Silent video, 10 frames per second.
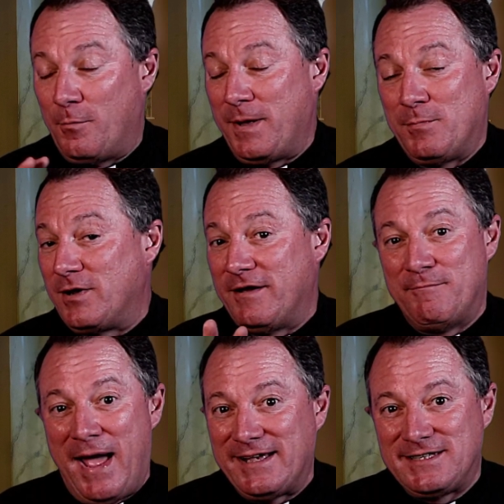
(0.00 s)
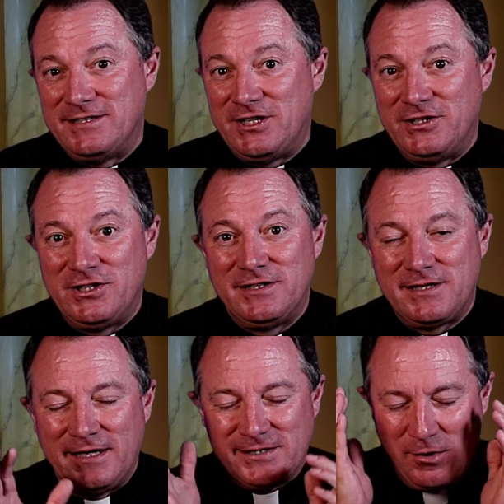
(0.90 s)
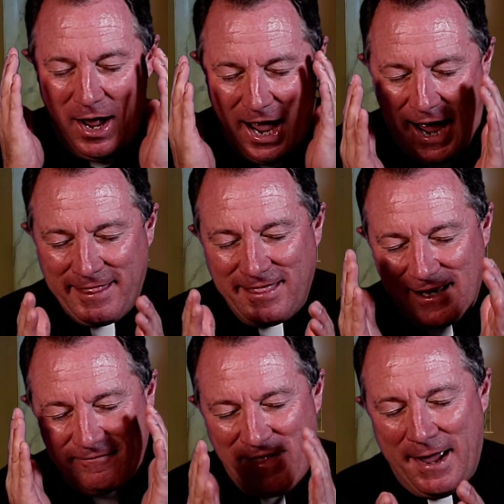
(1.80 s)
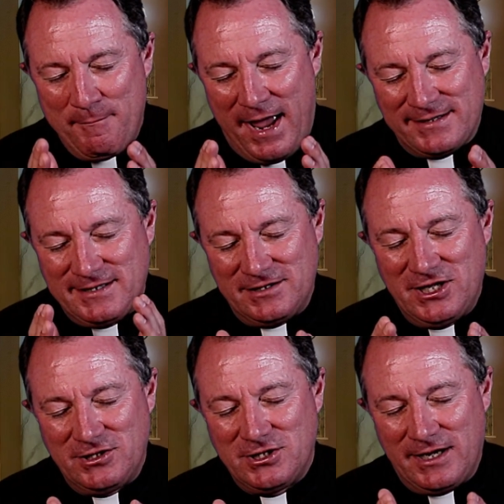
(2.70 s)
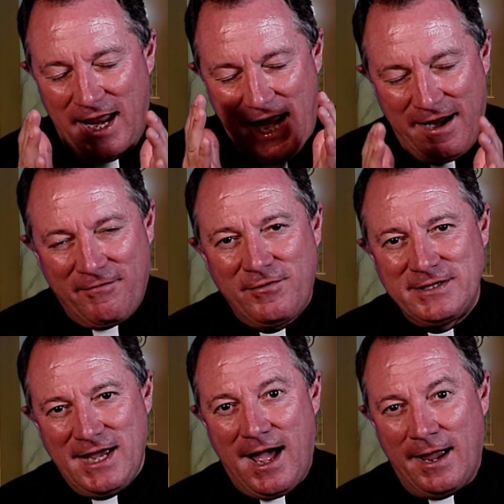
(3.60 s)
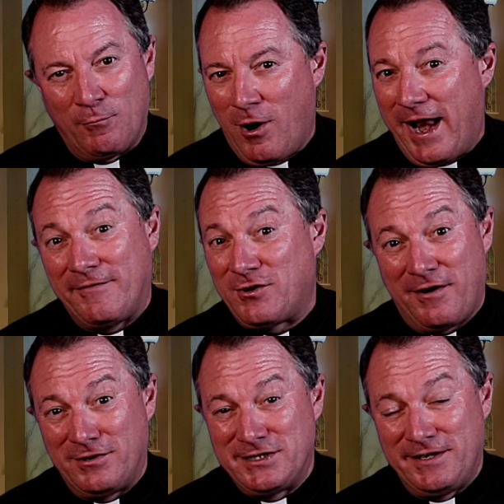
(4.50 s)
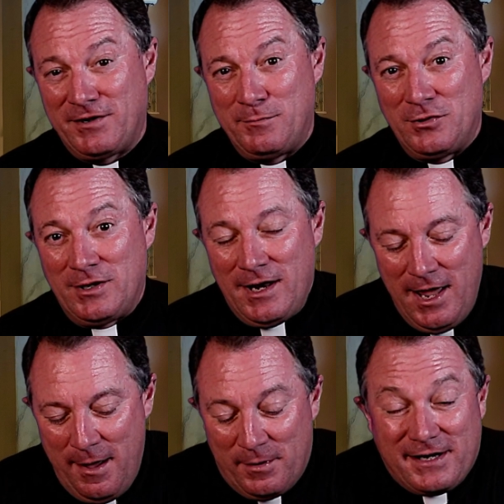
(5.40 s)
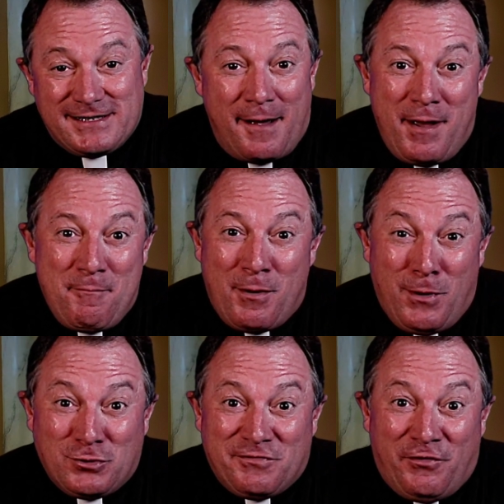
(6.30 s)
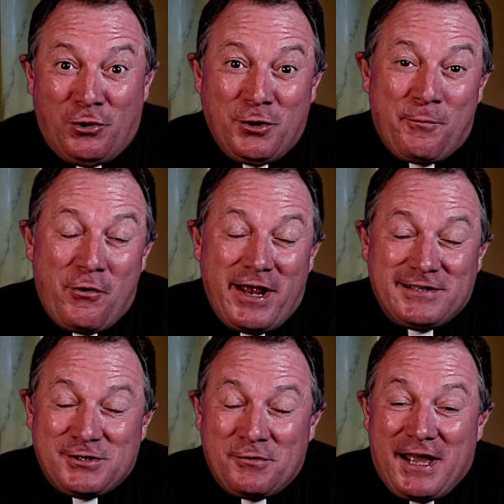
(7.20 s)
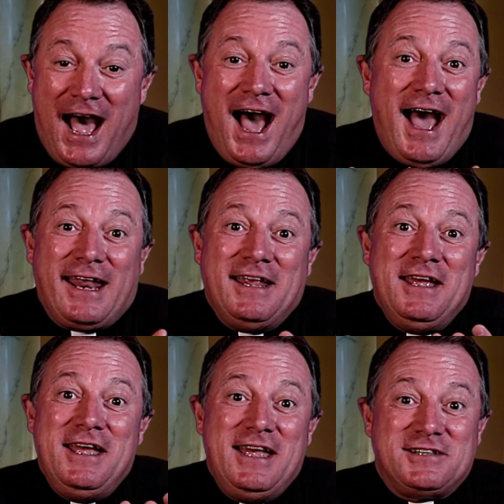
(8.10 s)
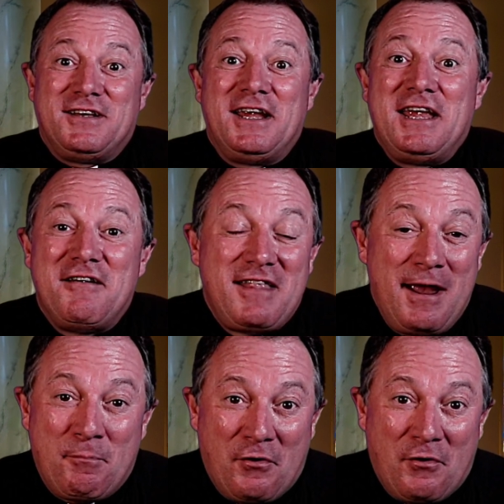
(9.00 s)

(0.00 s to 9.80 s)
People give Mass intentions, and so I think of that Mass intention every time right after I've received communion, because I'm at my most vulnerable, and so God is going to hear that